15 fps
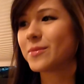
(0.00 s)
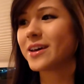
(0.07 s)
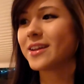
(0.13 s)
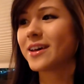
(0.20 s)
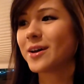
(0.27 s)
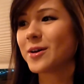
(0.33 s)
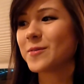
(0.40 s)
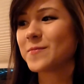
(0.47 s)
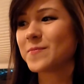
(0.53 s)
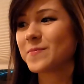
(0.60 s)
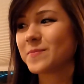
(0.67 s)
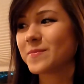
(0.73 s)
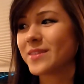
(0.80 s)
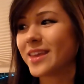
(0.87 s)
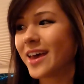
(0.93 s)
But um,
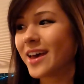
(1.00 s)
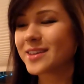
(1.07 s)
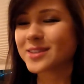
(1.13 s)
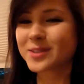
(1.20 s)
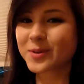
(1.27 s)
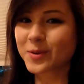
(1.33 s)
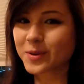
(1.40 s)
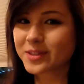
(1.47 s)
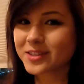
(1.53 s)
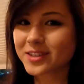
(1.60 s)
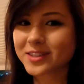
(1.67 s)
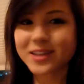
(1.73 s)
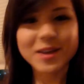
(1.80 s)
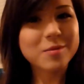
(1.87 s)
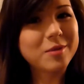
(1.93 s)
yeah, so it's
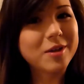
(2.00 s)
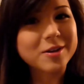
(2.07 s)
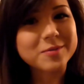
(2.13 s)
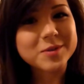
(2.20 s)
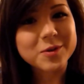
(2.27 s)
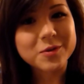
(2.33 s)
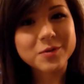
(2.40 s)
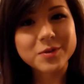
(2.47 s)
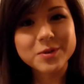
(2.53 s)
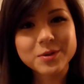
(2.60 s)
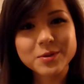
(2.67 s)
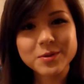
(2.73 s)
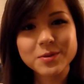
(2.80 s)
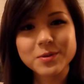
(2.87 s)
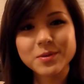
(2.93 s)
just like a block of
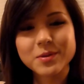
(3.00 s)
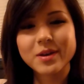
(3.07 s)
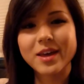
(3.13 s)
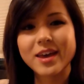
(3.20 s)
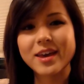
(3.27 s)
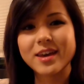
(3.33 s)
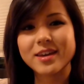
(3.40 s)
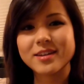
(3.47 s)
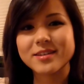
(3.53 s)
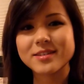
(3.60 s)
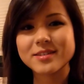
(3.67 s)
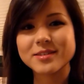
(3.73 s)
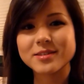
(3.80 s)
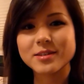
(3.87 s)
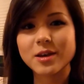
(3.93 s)
tofu
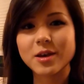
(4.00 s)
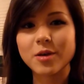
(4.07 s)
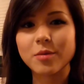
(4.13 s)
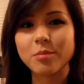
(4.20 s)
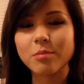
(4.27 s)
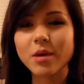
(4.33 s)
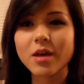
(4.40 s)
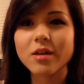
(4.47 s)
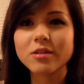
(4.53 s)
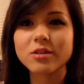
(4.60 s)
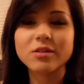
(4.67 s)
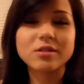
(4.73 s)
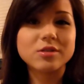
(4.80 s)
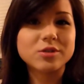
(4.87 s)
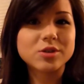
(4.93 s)
and some milk.
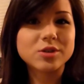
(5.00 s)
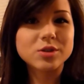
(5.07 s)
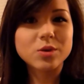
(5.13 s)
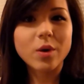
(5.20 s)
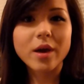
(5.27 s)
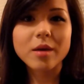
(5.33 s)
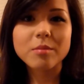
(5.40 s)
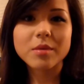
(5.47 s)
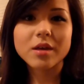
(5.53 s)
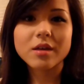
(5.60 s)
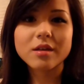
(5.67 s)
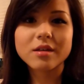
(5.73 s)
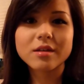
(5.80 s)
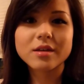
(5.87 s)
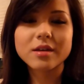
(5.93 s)
You can use soy
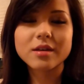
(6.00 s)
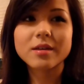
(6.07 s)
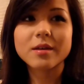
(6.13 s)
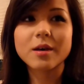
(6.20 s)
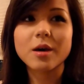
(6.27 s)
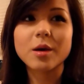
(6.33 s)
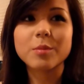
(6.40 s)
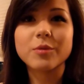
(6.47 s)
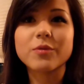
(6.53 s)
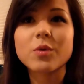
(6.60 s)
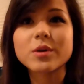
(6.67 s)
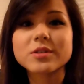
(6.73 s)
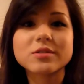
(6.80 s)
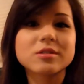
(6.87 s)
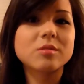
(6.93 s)
milk, um, of
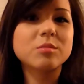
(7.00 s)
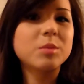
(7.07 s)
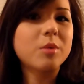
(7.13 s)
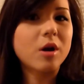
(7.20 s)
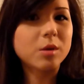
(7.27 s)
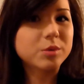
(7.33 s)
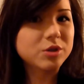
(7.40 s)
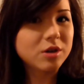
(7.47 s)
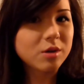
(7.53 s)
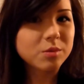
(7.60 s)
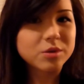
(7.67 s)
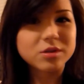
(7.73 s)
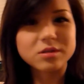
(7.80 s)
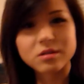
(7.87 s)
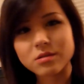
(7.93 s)
course, there's going to be Parmesan,
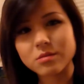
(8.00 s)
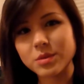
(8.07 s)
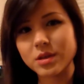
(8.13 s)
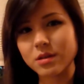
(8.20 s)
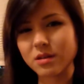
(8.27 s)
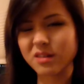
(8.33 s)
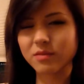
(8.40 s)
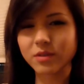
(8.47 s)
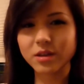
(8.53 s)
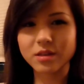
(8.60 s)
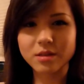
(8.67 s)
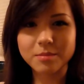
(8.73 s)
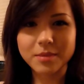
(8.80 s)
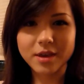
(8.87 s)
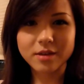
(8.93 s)
which is going to be kind of like
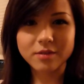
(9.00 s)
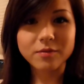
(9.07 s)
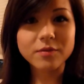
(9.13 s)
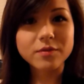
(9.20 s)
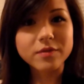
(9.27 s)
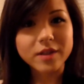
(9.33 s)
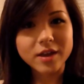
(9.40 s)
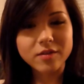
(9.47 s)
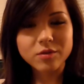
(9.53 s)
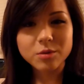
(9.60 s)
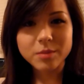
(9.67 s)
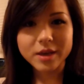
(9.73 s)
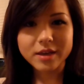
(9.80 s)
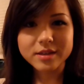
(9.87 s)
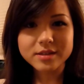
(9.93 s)
the main flavor
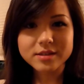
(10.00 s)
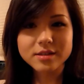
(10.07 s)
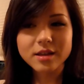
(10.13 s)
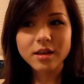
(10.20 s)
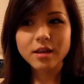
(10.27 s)
base.